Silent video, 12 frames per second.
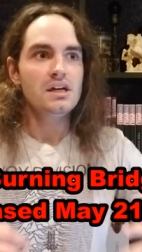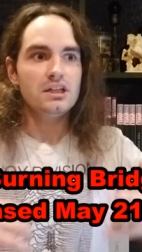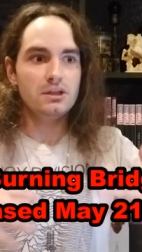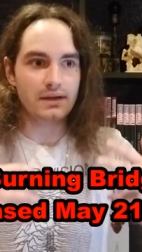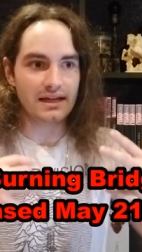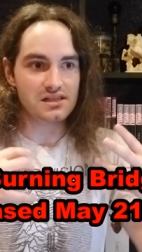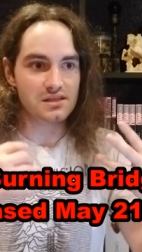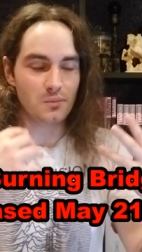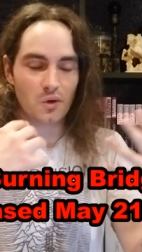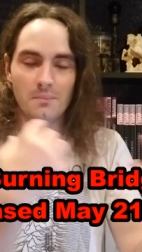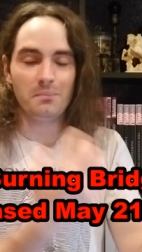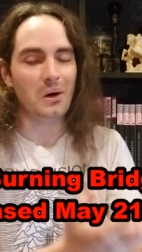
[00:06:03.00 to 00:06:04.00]
you get some
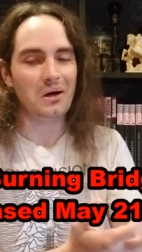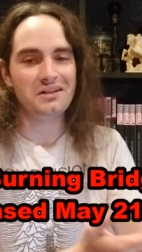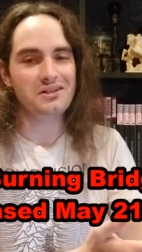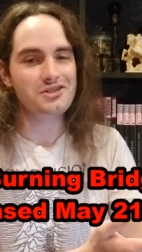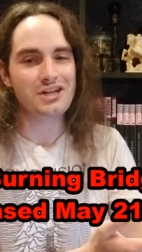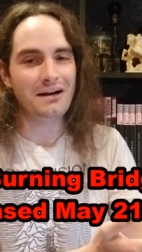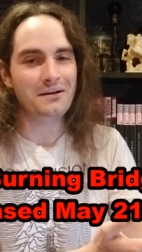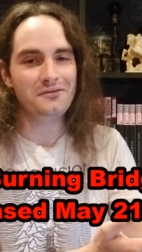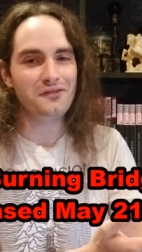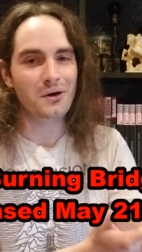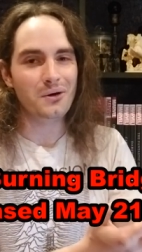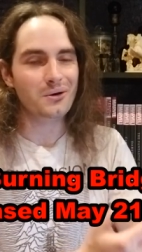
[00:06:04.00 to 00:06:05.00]
more barked and shouted
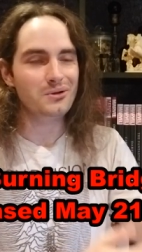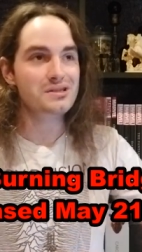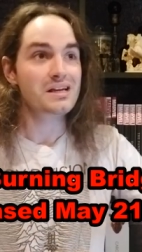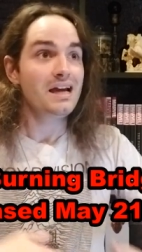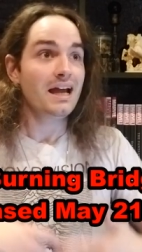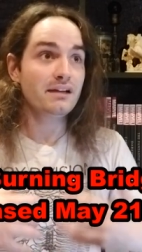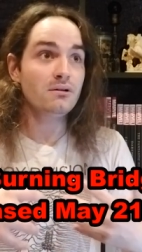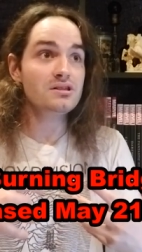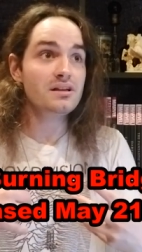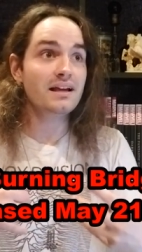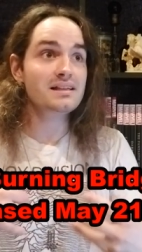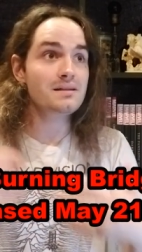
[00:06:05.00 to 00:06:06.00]
vocals, and you also
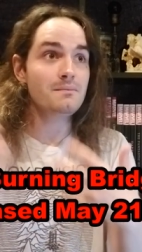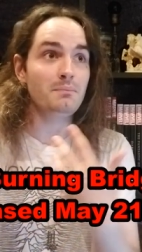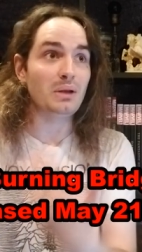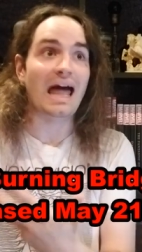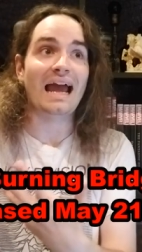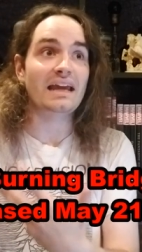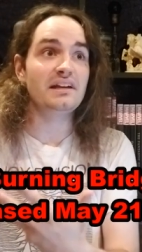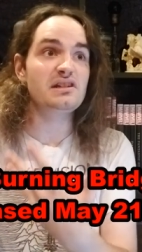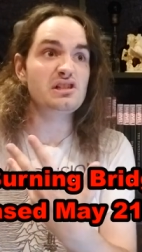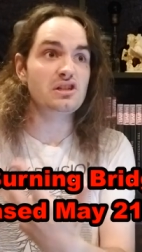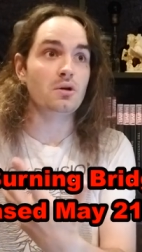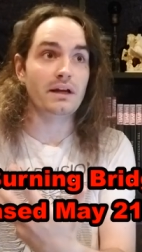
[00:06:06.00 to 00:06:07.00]
get some blackened
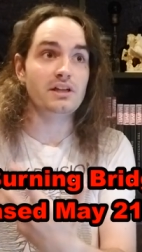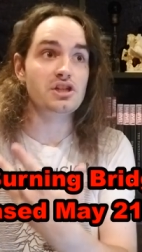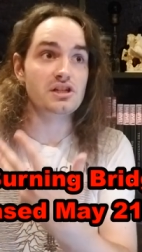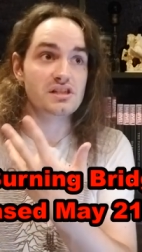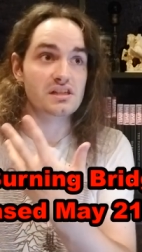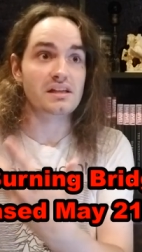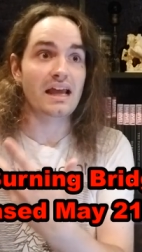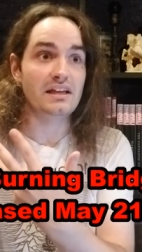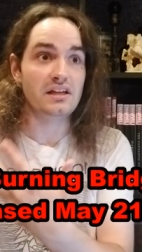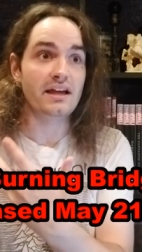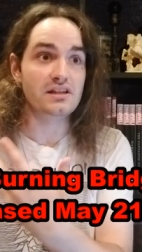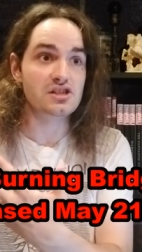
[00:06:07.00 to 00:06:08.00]
screeches and, and,
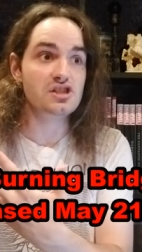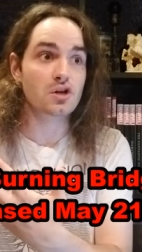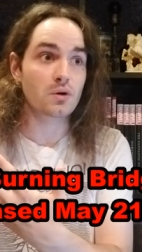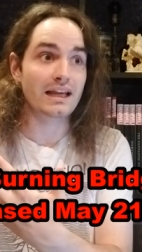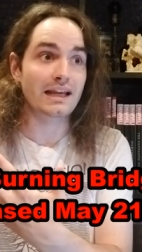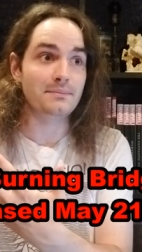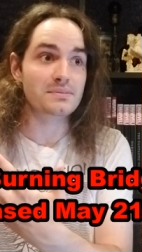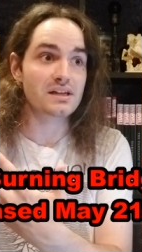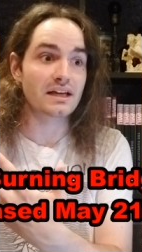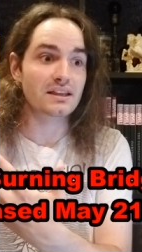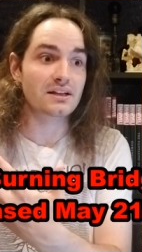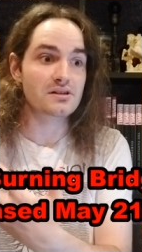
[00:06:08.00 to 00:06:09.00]
and screams.
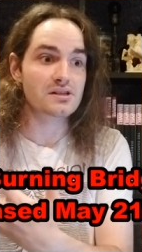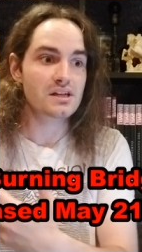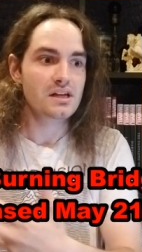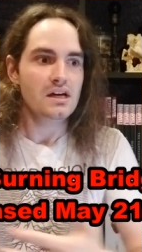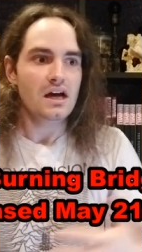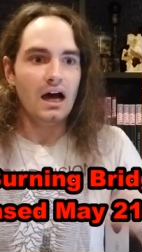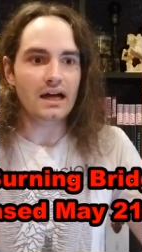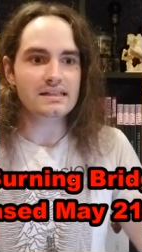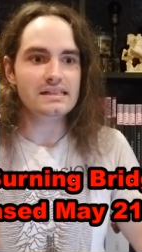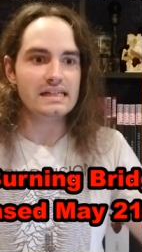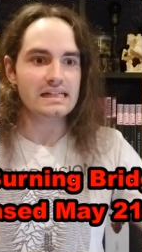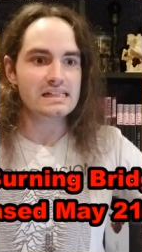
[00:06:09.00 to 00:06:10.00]
Like there's a
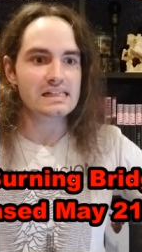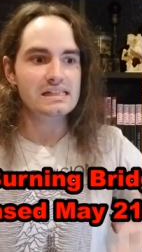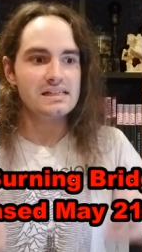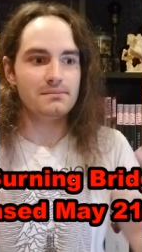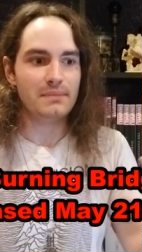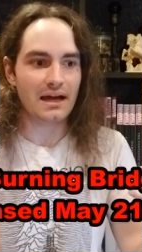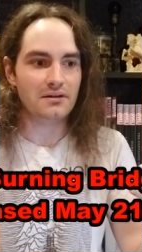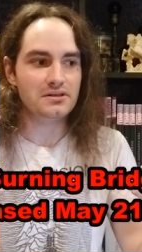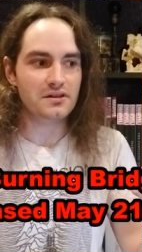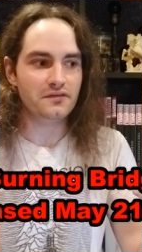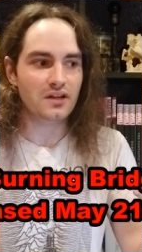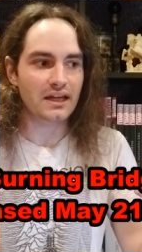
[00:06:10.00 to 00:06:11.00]
decent amount
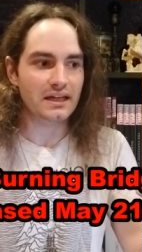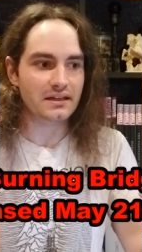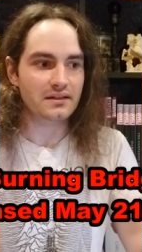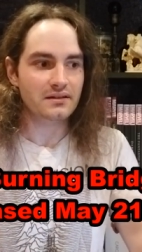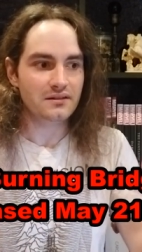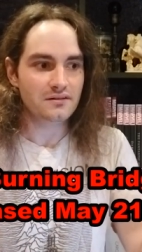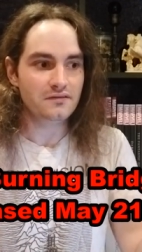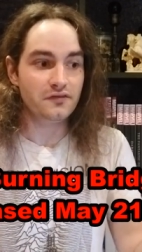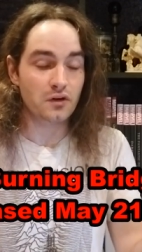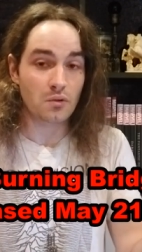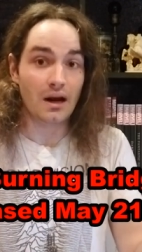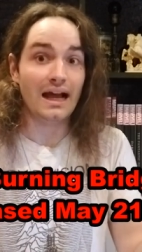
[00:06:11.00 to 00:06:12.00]
of like
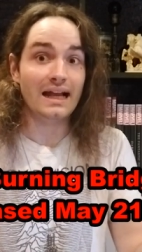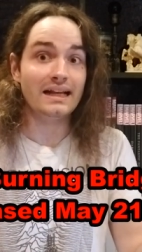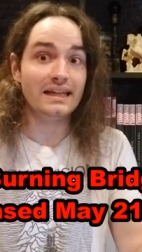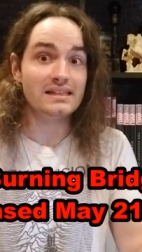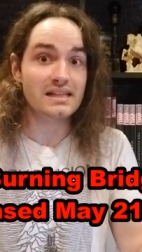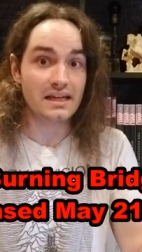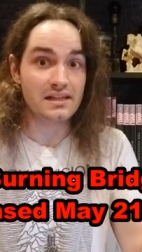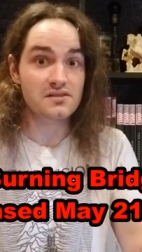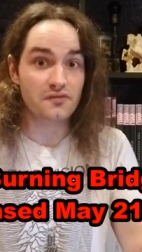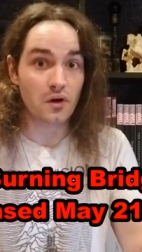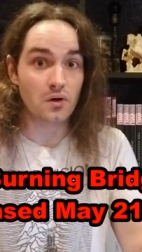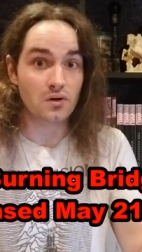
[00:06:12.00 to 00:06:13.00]
variety to his
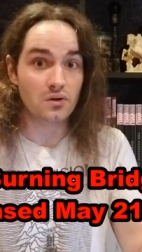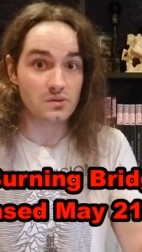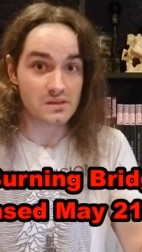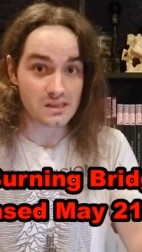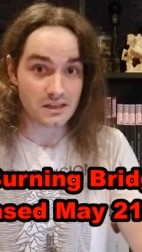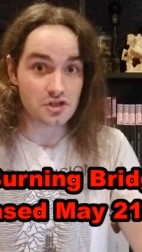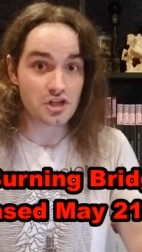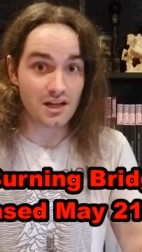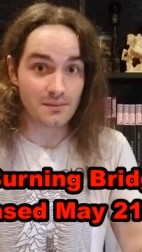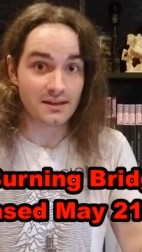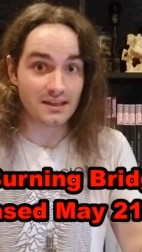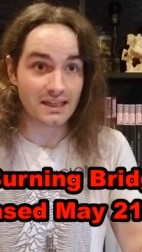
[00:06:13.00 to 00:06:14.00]
vocals,
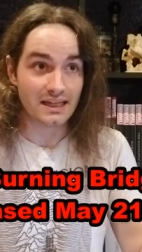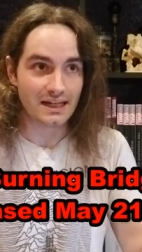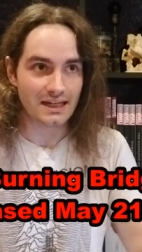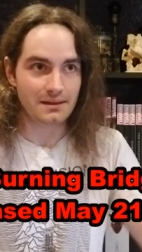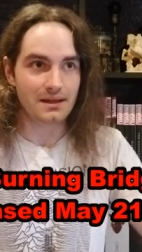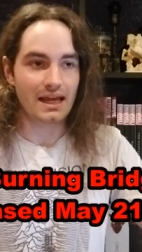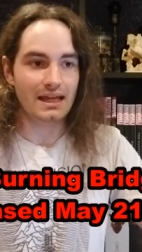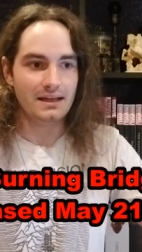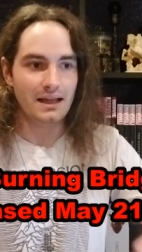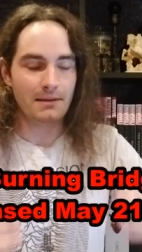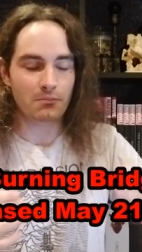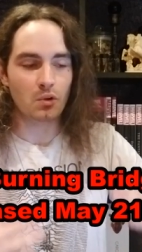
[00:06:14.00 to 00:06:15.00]
legitimately, and it, it,
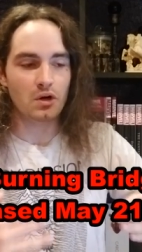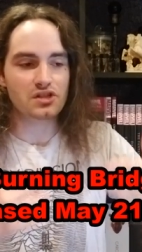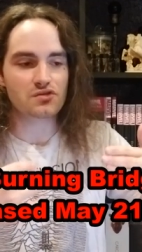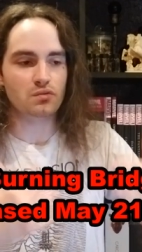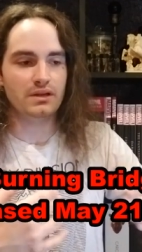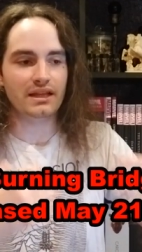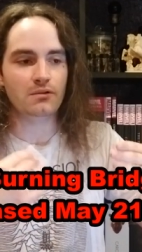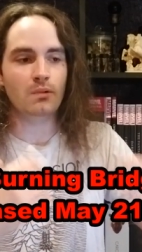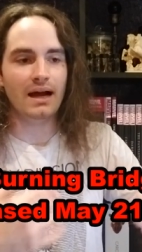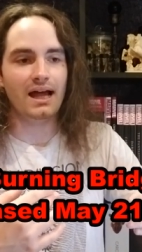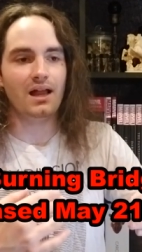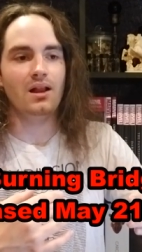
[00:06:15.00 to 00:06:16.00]
it works really
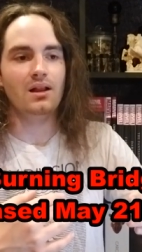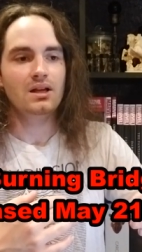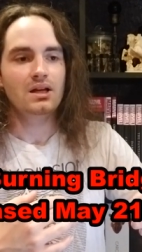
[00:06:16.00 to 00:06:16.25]
well